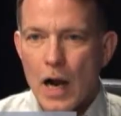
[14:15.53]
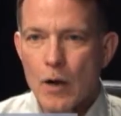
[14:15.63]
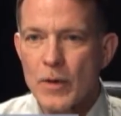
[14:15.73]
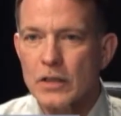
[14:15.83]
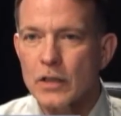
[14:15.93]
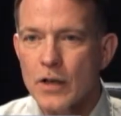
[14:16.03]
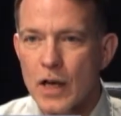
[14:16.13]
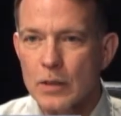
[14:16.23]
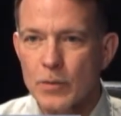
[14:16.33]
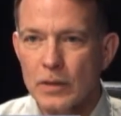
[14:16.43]
How about the
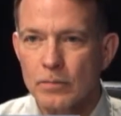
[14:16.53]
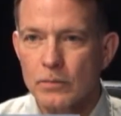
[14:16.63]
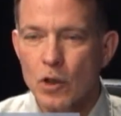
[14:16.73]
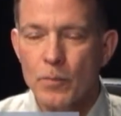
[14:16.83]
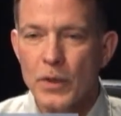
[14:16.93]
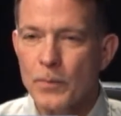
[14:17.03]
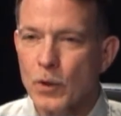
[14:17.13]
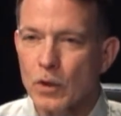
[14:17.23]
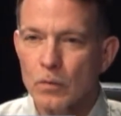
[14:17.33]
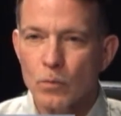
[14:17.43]
Nakba? Are
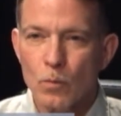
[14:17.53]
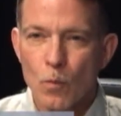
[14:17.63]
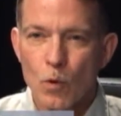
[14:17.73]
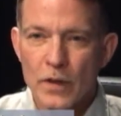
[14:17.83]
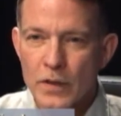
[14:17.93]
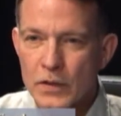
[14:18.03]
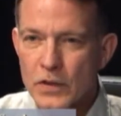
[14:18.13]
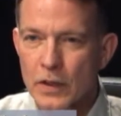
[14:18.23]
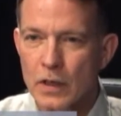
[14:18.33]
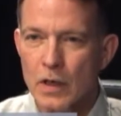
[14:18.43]
people within
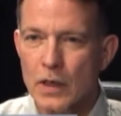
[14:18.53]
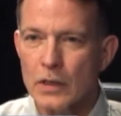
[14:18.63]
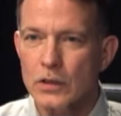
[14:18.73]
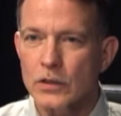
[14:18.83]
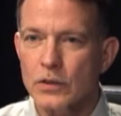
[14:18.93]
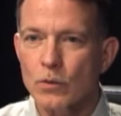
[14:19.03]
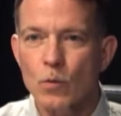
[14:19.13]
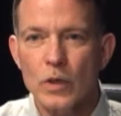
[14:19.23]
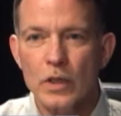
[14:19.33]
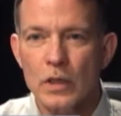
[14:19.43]
the synagogues,
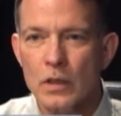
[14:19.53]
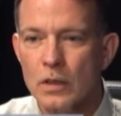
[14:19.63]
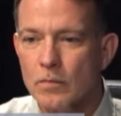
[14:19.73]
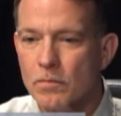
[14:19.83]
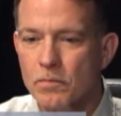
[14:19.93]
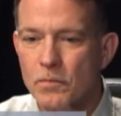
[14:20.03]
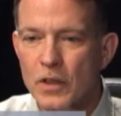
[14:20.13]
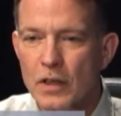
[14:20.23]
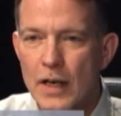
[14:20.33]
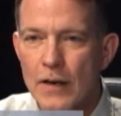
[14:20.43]
within
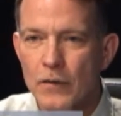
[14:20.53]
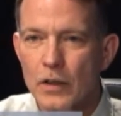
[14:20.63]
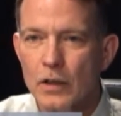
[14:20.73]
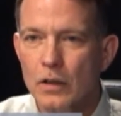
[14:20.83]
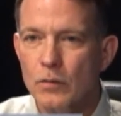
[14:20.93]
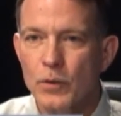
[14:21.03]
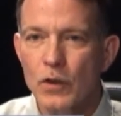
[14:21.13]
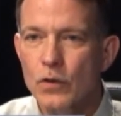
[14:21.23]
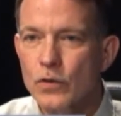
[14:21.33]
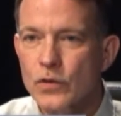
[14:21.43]
the Catholic
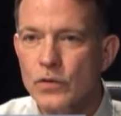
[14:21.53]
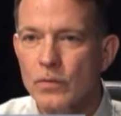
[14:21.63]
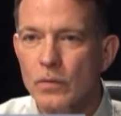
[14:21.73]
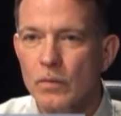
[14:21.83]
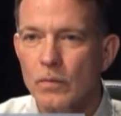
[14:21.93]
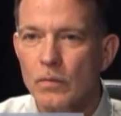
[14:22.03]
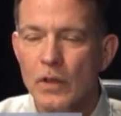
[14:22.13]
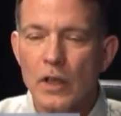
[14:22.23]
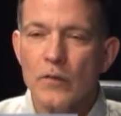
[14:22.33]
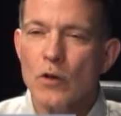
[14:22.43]
pews,
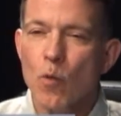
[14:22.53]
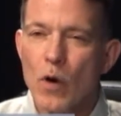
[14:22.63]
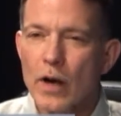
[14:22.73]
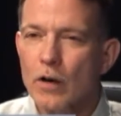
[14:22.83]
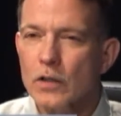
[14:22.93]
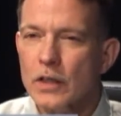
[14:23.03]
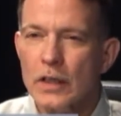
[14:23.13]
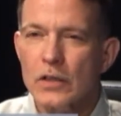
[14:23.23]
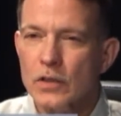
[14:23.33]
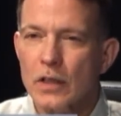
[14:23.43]
even aware to
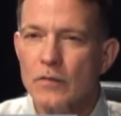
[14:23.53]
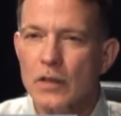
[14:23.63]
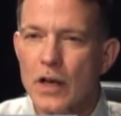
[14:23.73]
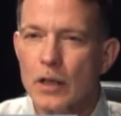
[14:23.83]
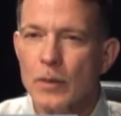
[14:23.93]
any extent of the